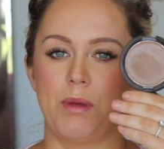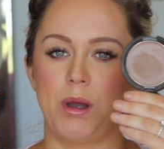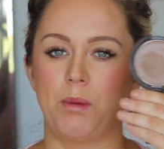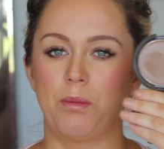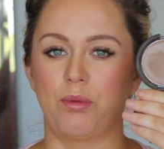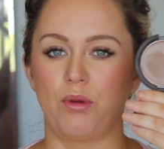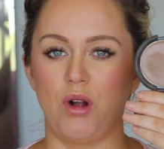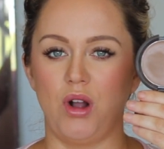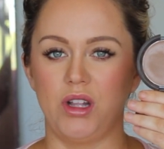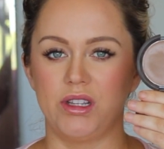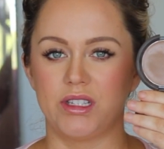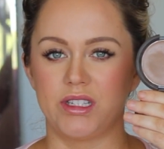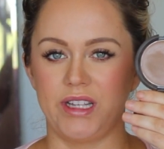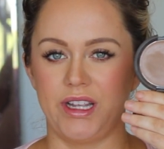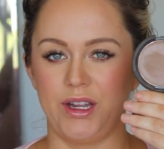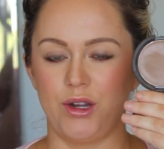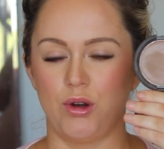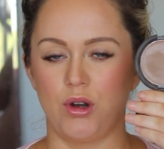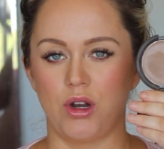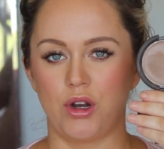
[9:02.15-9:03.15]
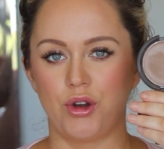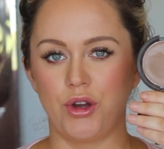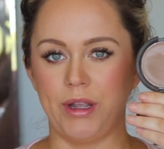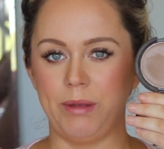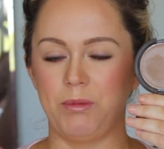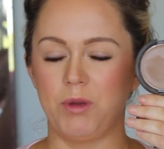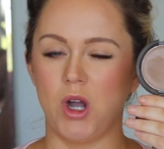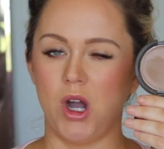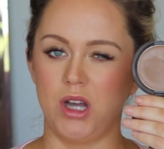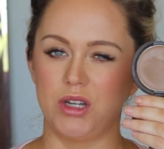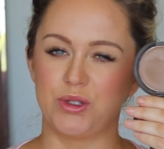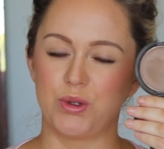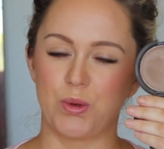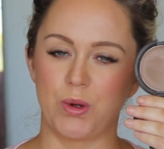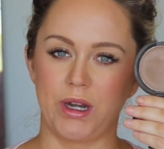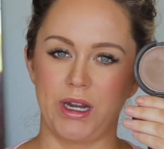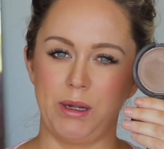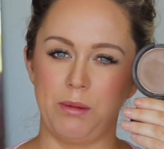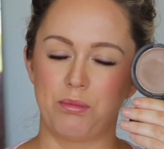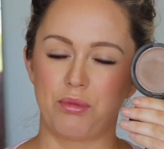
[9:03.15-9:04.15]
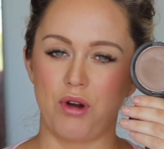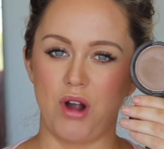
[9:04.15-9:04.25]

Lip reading: bronzing or cream contouring